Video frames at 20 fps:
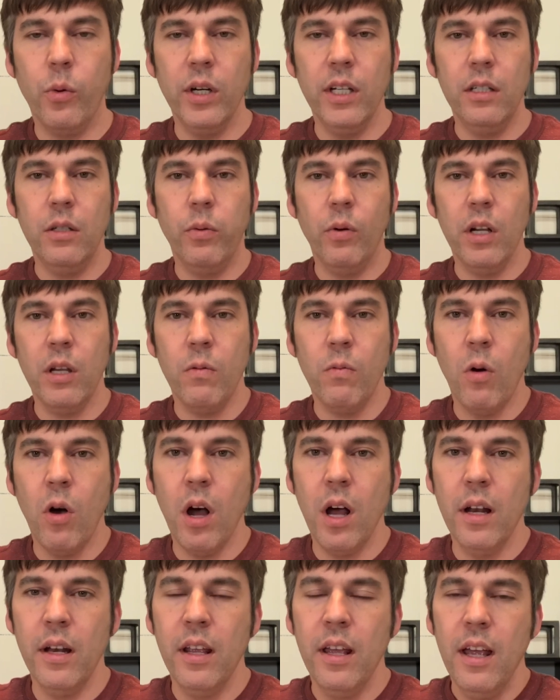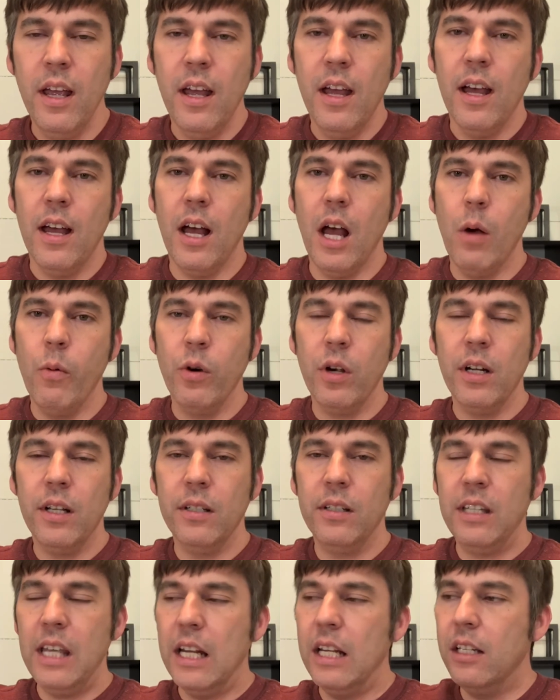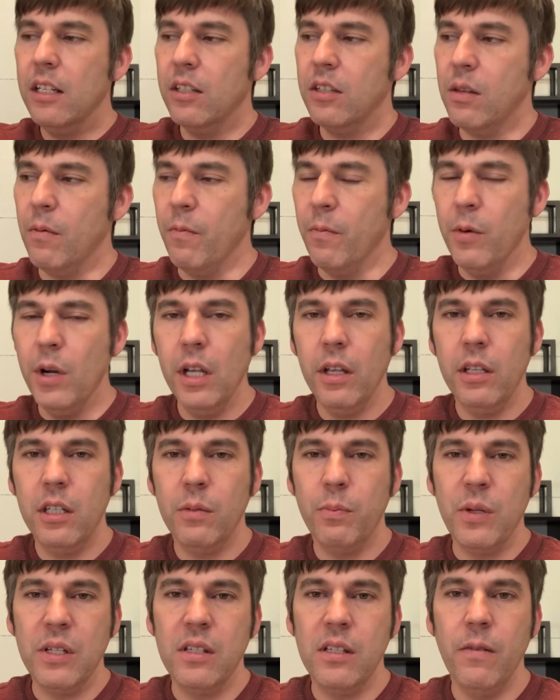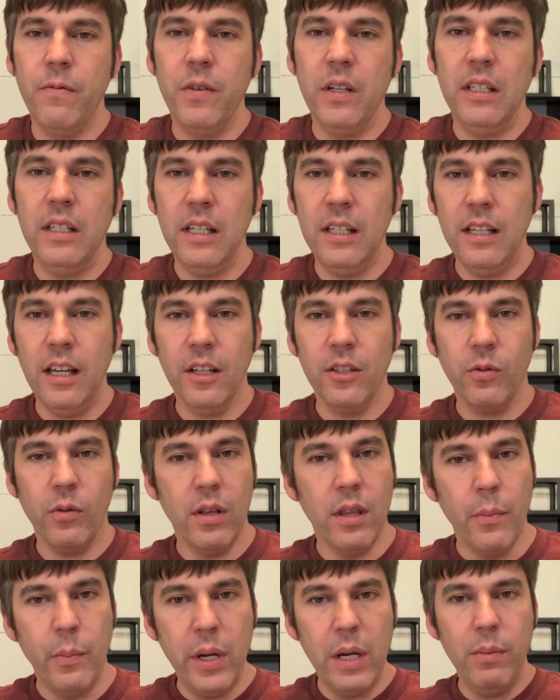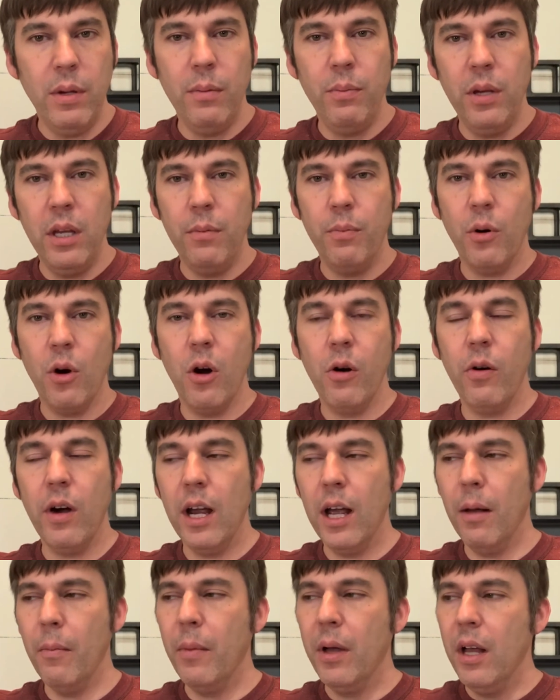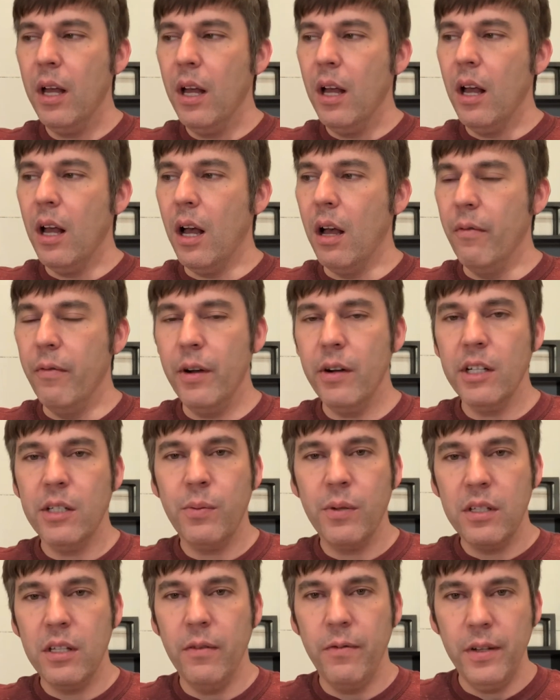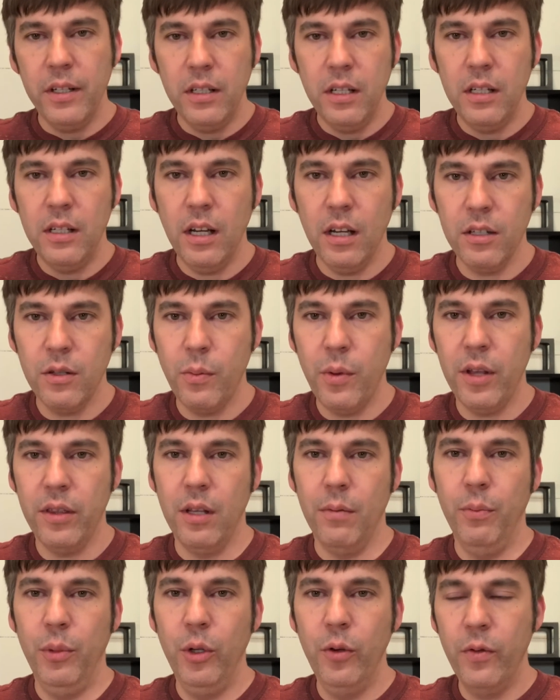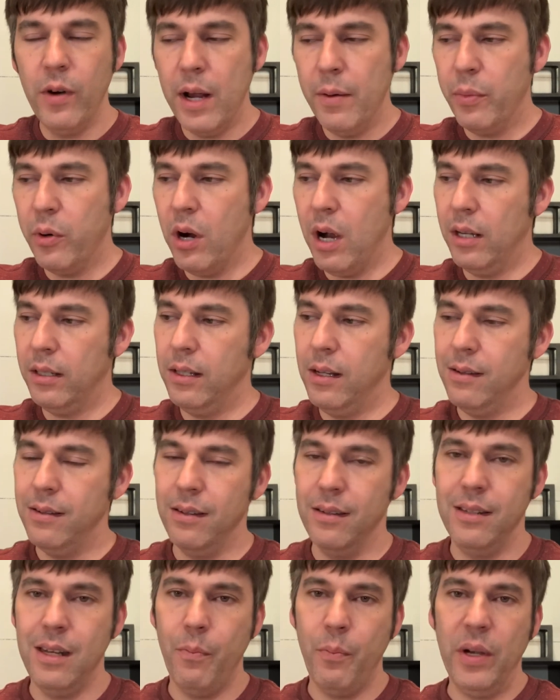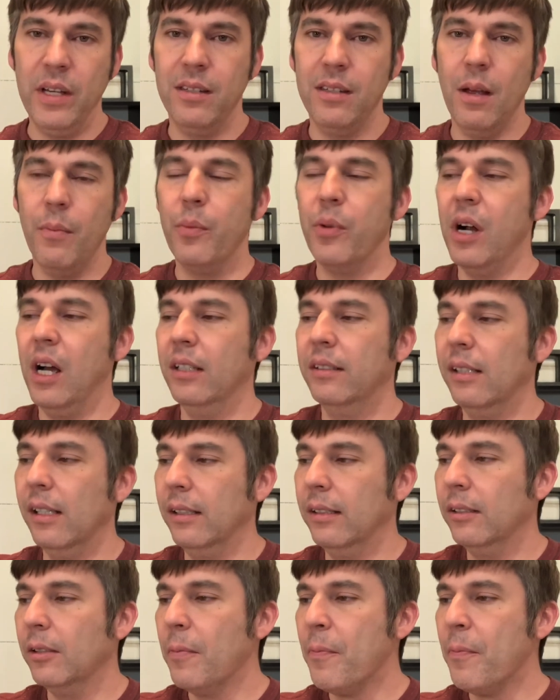twenty-one. Uh, we're going to get into some really specific details around the P P P program, uh, very specific details about the Bluevine process, the step-by-step process.